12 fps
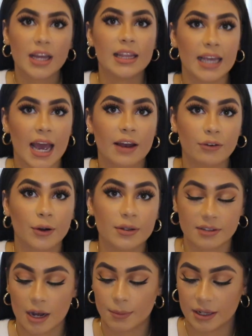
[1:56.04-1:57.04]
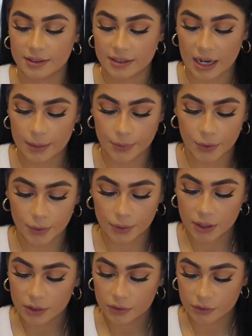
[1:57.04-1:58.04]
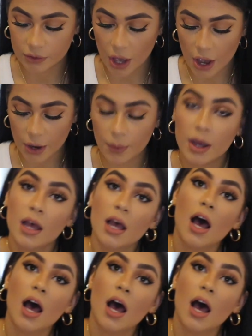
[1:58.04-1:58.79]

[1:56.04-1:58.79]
the Aero is now my staple. So